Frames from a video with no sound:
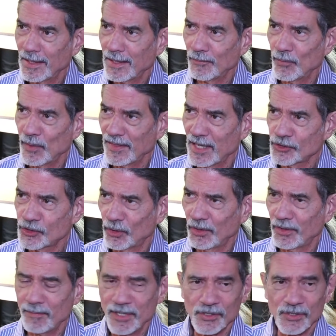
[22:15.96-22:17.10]
when they sold
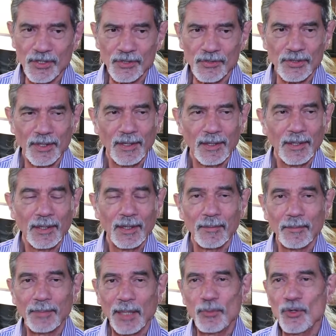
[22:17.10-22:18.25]
the business,
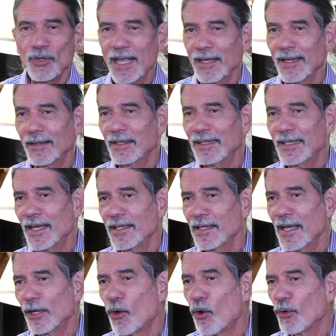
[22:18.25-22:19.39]
Papou Yanni
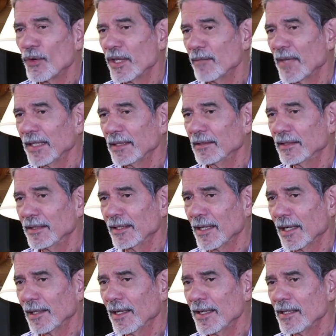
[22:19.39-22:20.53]
had already met
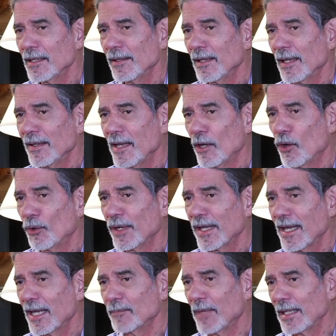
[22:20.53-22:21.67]
Eleni, and they
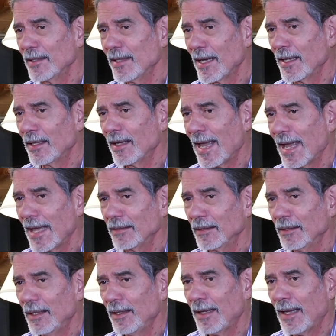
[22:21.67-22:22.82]
already had my dad and
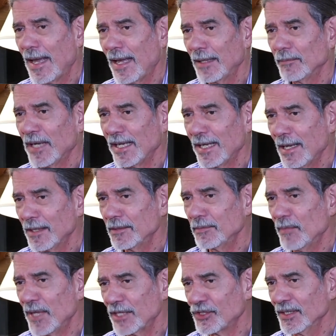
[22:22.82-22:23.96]
my aunt,
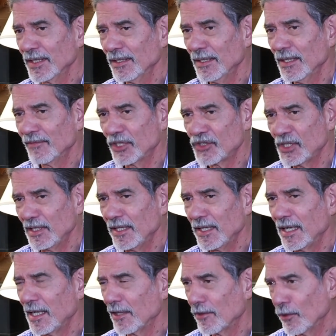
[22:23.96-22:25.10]
Bessie,
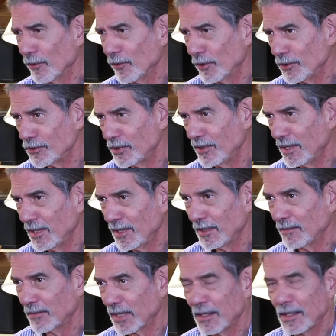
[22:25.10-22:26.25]
Vasiliki and Thodoros,
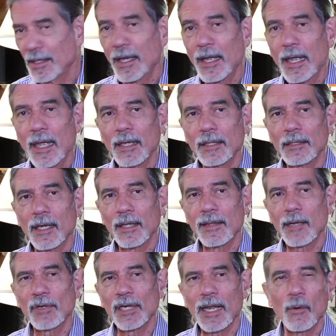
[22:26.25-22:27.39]
and
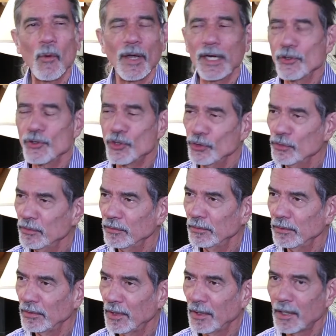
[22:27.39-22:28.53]
they were like 1 and 2,
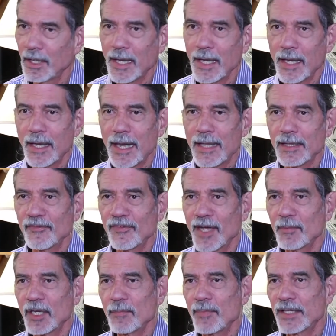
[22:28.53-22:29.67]
and the
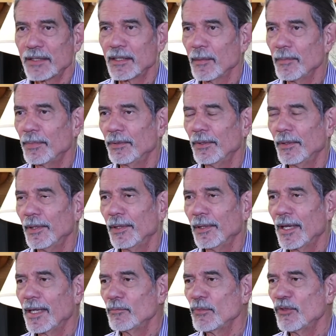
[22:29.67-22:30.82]
family picked up
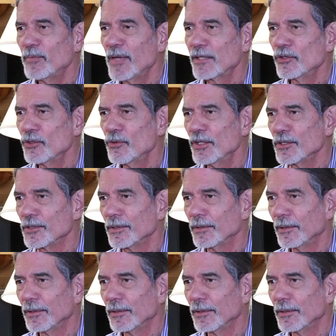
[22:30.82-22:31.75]
and moved back to Greece.